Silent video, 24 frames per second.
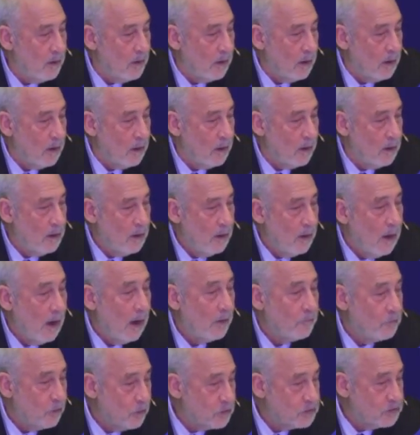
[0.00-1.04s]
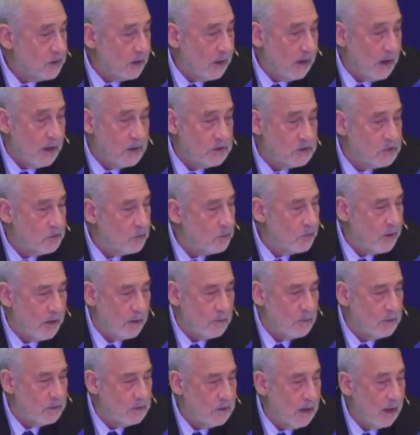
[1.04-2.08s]
uh, I first engaged with
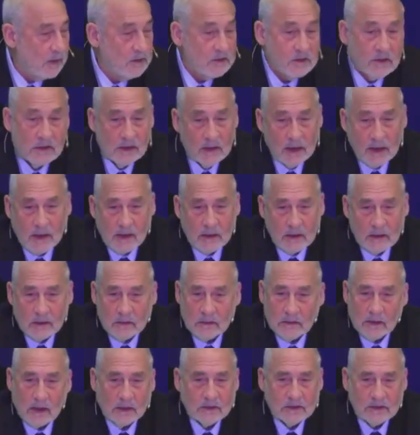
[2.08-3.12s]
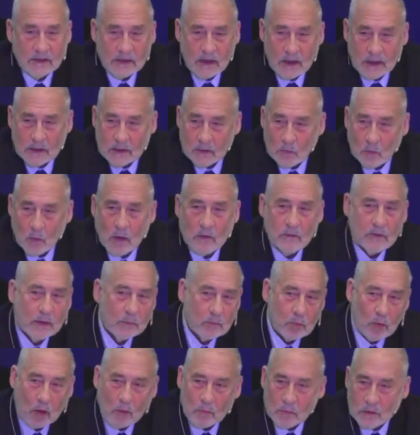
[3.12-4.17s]
them in 1980 and 1981.
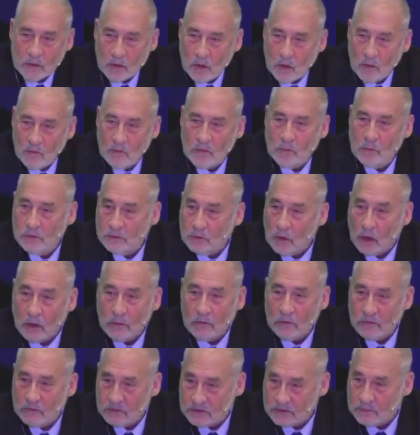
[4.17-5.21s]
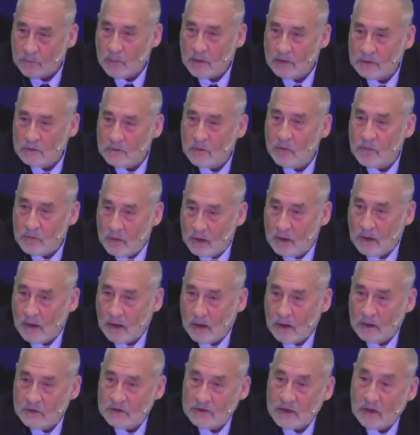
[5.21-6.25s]
They brought me over, and we talked, spent
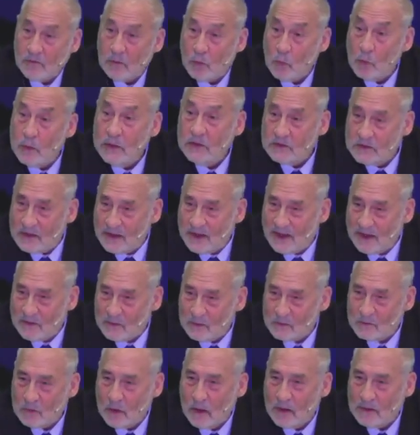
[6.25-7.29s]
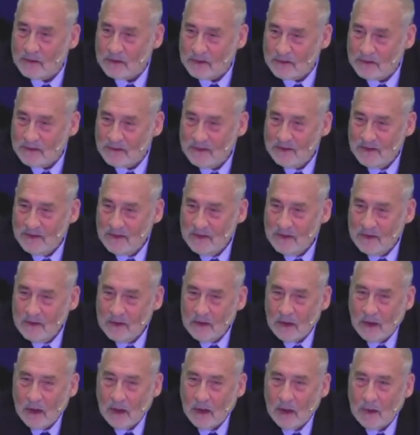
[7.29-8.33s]
several weeks together talking.
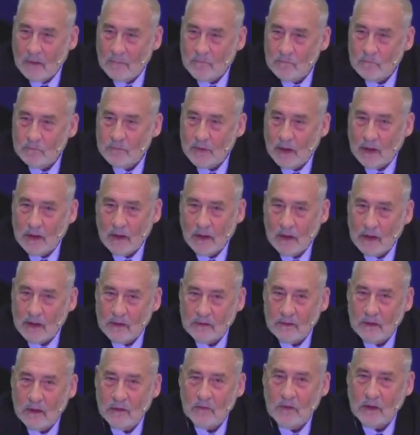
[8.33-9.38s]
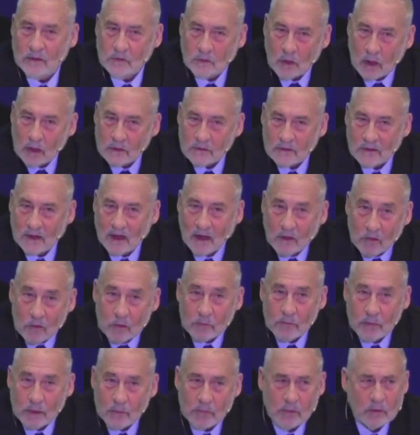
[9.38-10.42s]
Um, and they talked to
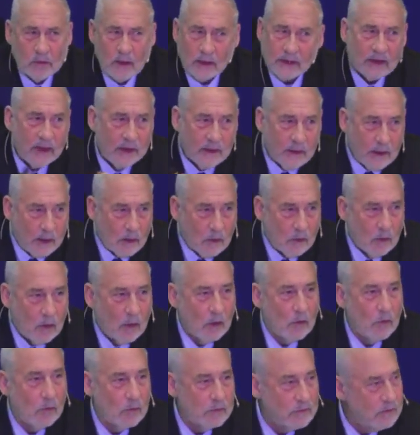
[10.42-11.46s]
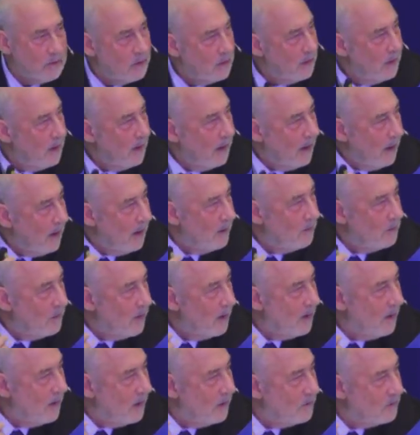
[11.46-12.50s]
other people like Ken Arrow, and, and,
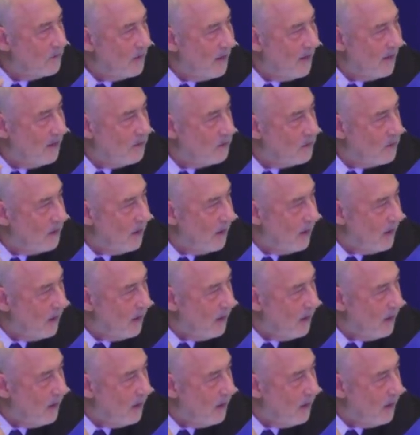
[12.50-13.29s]
and, and